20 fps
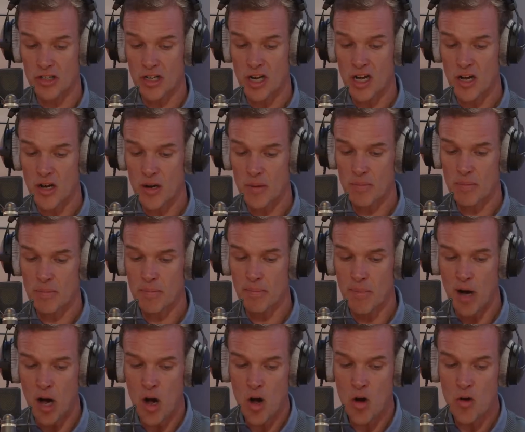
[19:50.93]

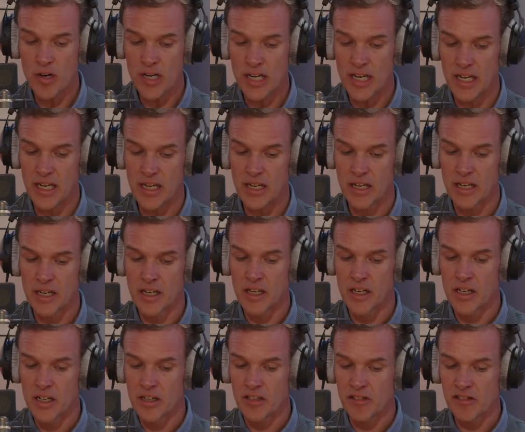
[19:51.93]
Mahoney
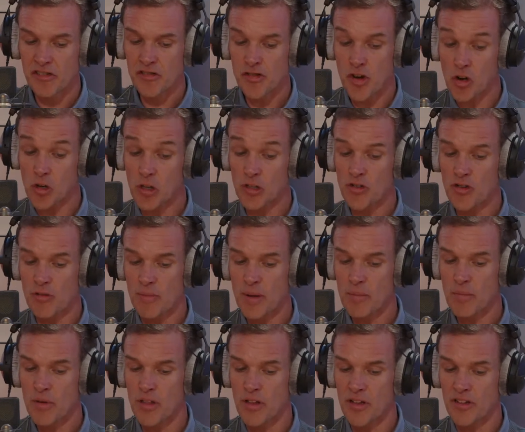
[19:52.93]
struggled to
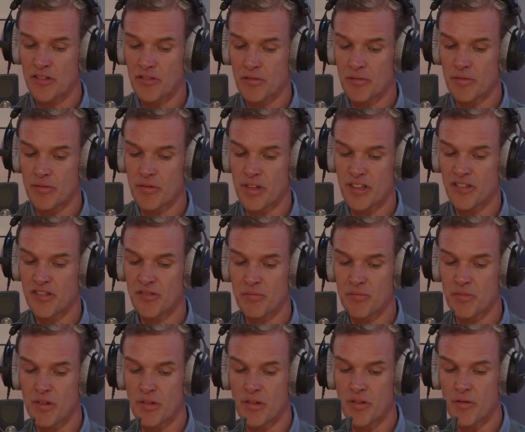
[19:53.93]
remember
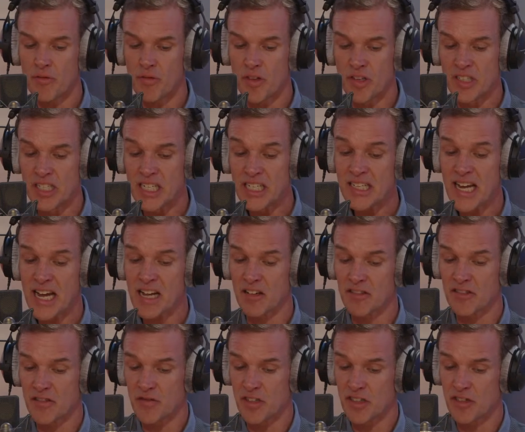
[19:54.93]
the details
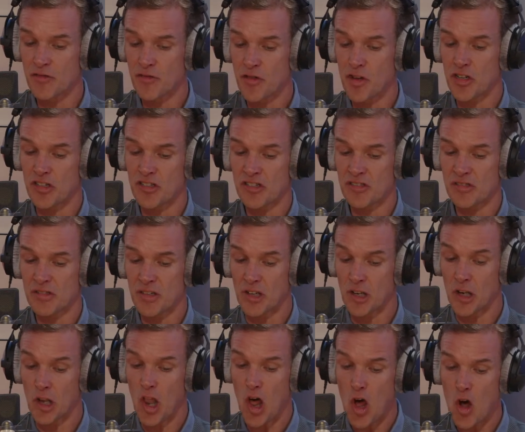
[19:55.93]
of this first
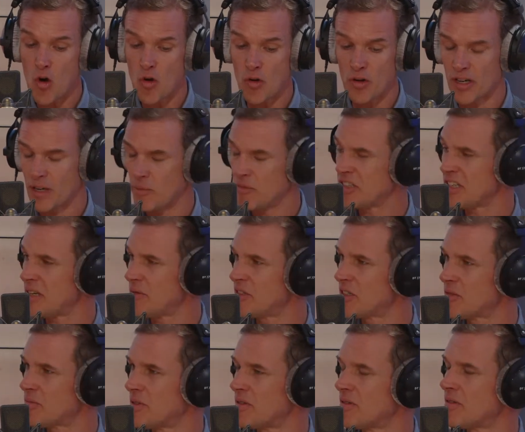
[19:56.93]
loan. It was
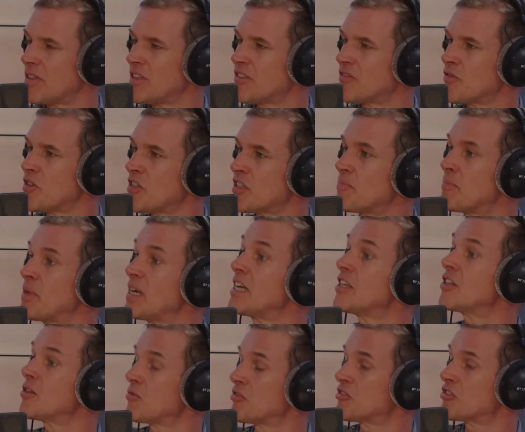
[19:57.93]
this first billion
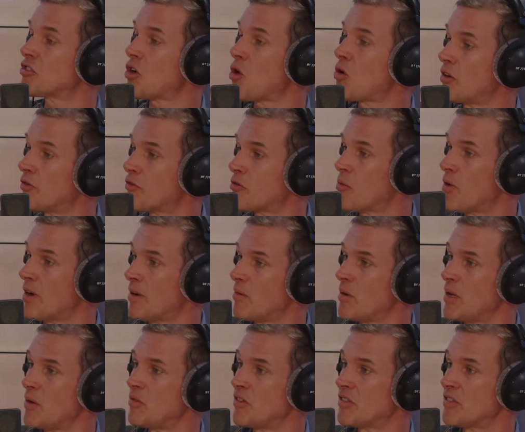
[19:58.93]
that was stolen from 1MDB